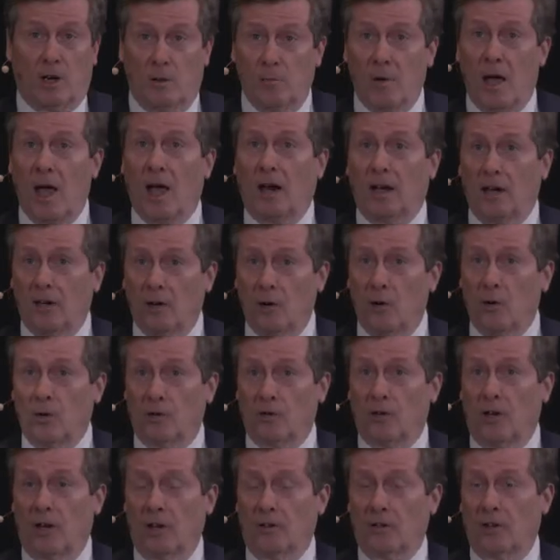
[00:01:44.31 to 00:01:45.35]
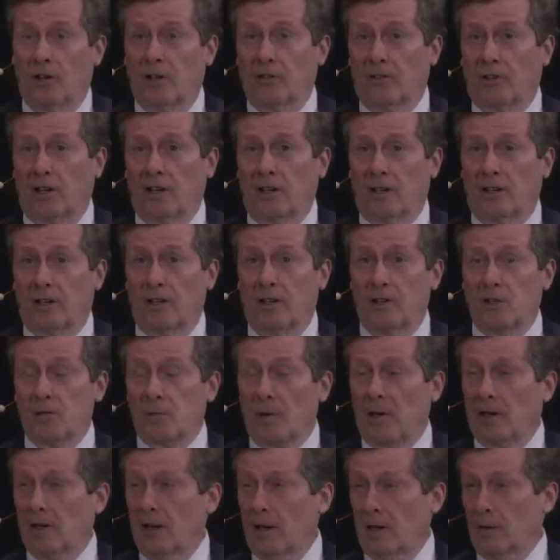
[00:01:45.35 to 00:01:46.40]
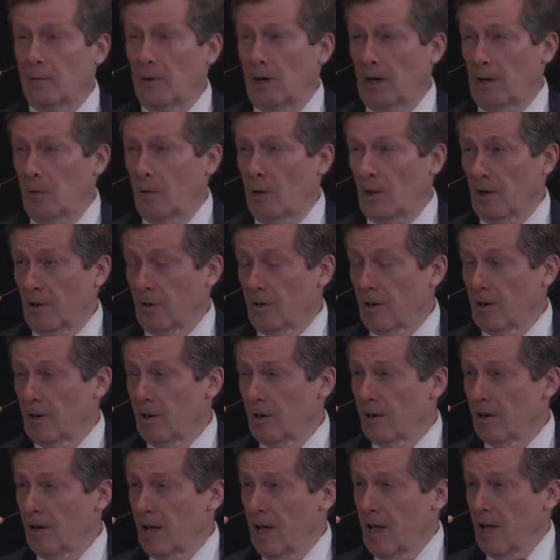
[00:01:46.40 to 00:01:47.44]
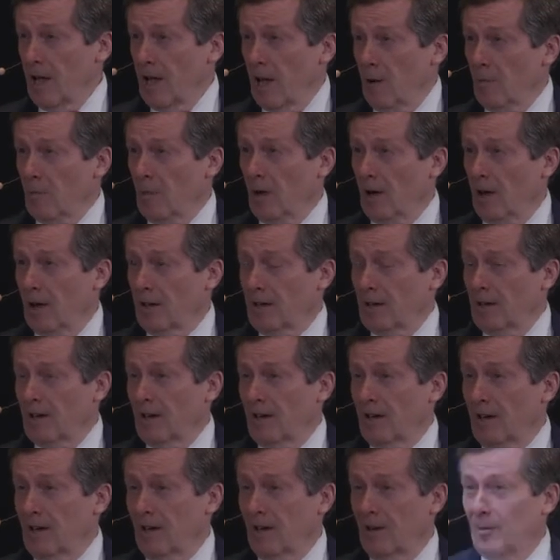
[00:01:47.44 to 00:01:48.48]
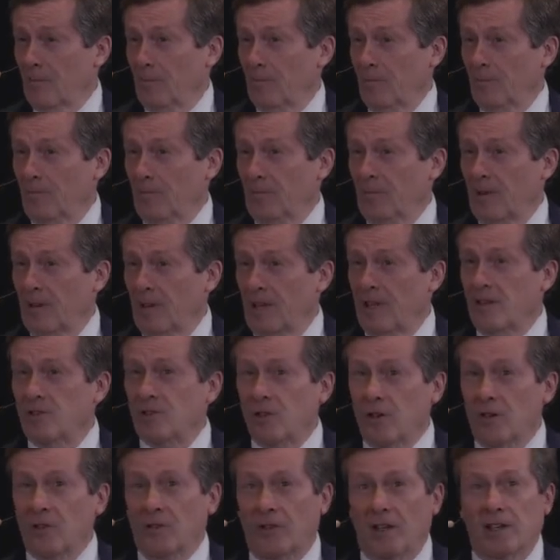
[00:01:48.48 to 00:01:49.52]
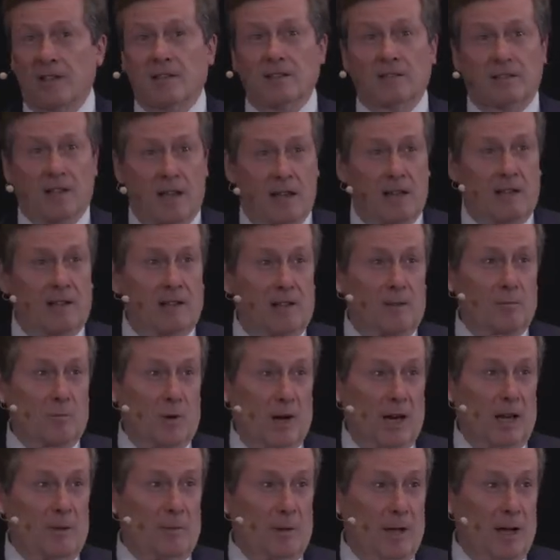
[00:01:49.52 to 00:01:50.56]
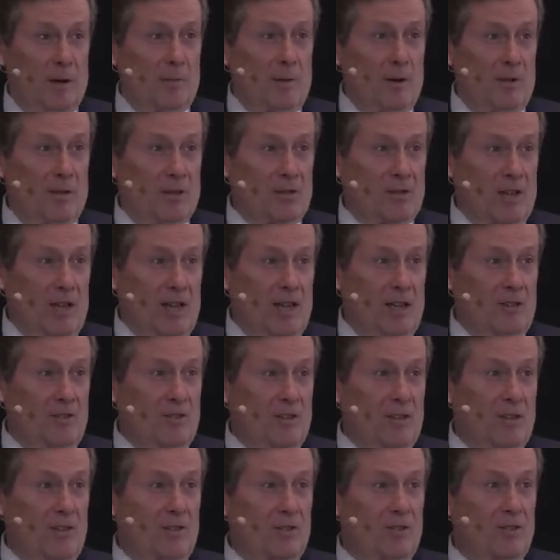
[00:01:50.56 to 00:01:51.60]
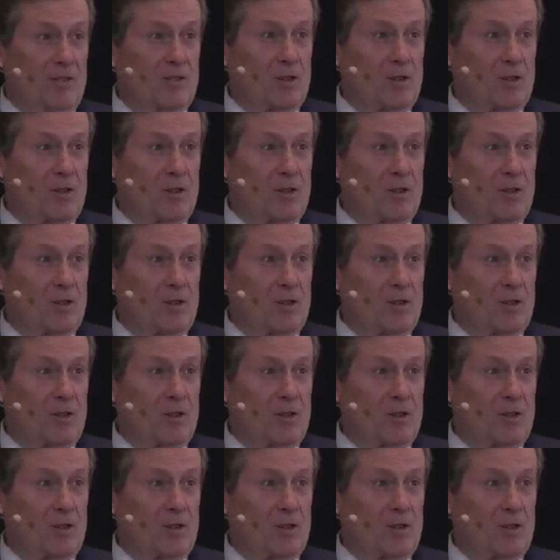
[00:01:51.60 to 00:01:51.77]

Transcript: come back and go to Salsa in St. Clair and spend a lot of money while you're here. But each year they delight in bringing me up on the stage and